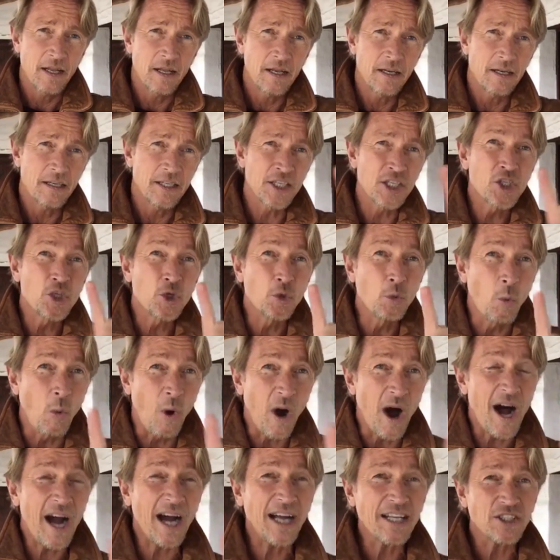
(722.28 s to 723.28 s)
Did you
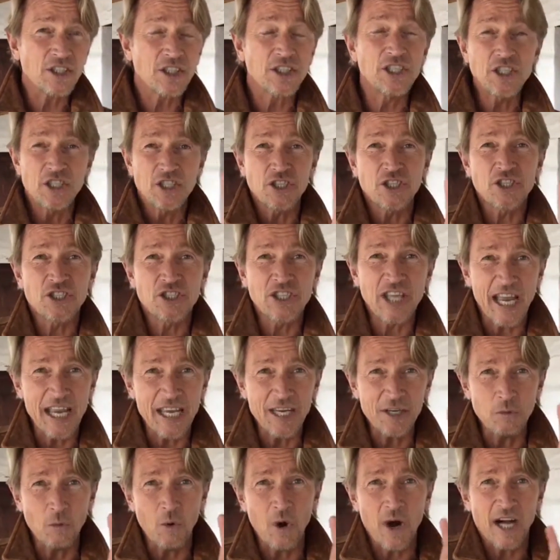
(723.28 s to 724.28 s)
watch? Did you stay
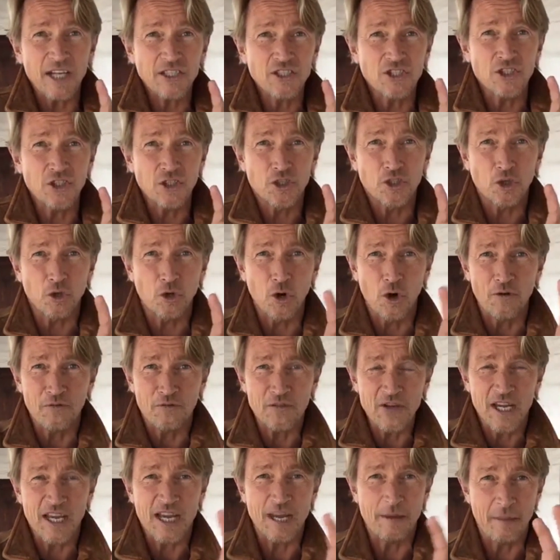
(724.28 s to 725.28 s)
and watch the trophy
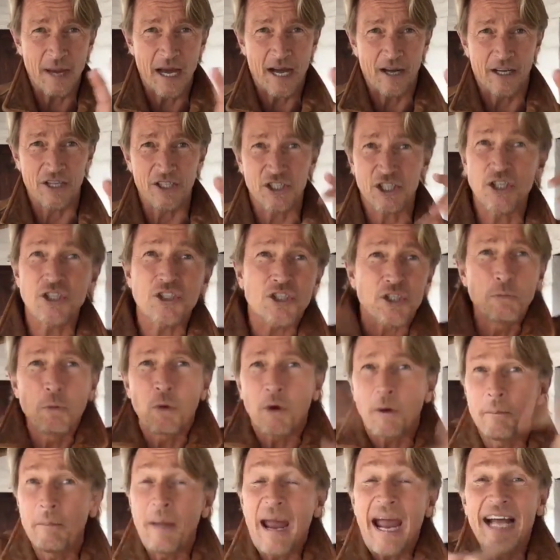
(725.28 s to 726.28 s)
come out? Because here's some more
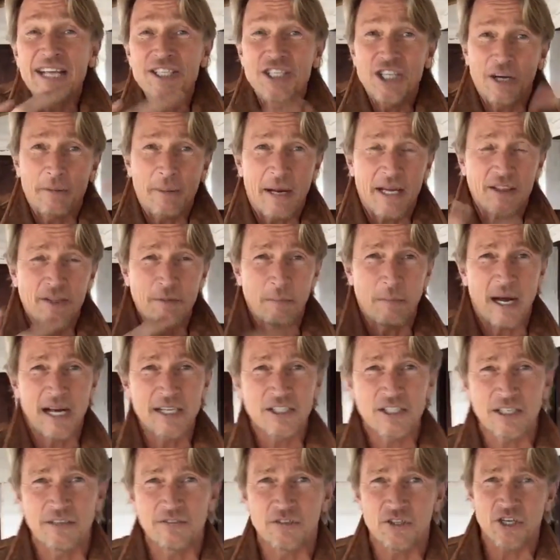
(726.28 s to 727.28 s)
magic about the
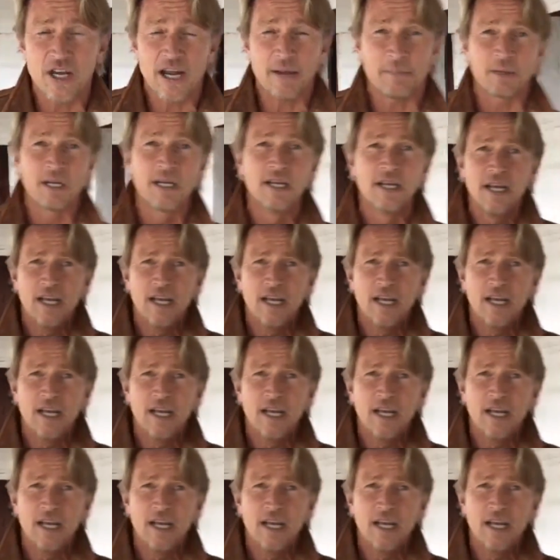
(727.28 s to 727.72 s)
mindset of a champion.